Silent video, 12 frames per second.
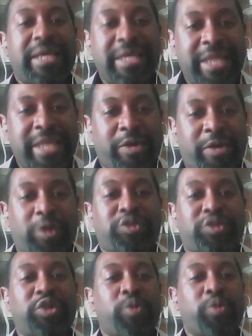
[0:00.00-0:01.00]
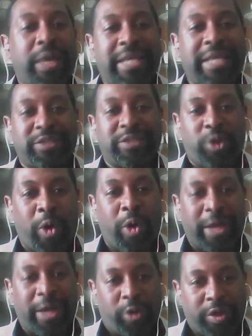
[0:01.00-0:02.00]
in a country where there's
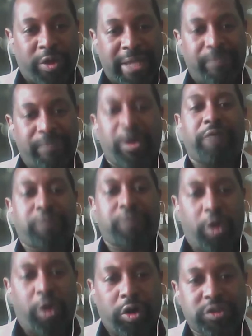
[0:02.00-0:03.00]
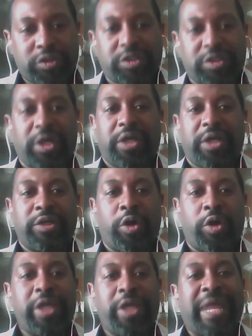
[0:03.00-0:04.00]
law and order. Of course, you
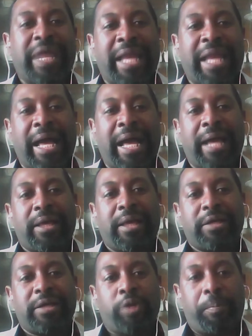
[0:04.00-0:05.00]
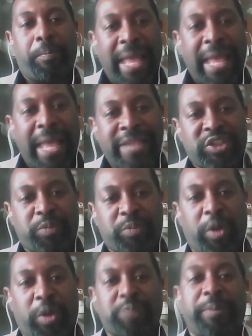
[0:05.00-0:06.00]
know, if there are, you know, blind
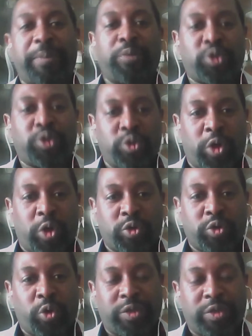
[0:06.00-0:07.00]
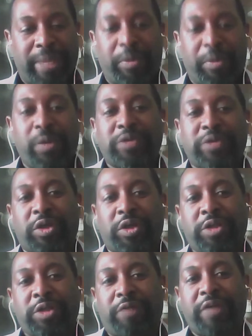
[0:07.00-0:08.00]
spots, people should not go there. But we're
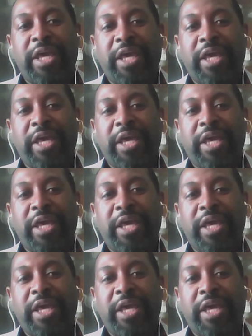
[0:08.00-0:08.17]
talking of